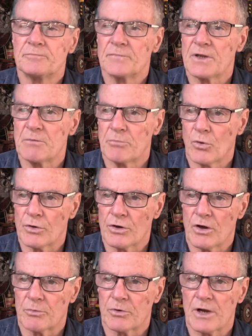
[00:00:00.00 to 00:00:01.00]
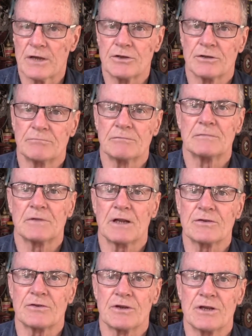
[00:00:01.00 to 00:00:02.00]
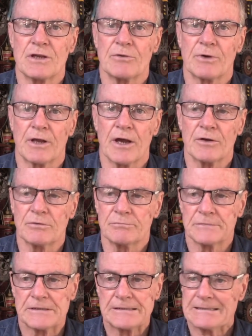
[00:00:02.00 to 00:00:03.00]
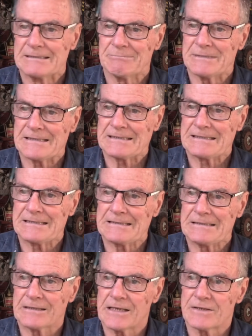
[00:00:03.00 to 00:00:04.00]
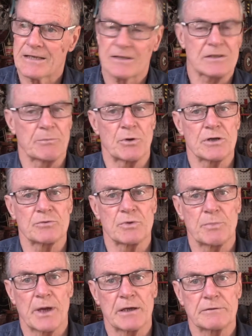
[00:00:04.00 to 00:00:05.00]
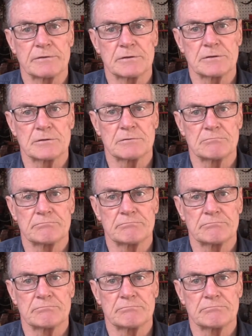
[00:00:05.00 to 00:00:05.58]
important operation less than a year ago. But I guess that's the price we pay for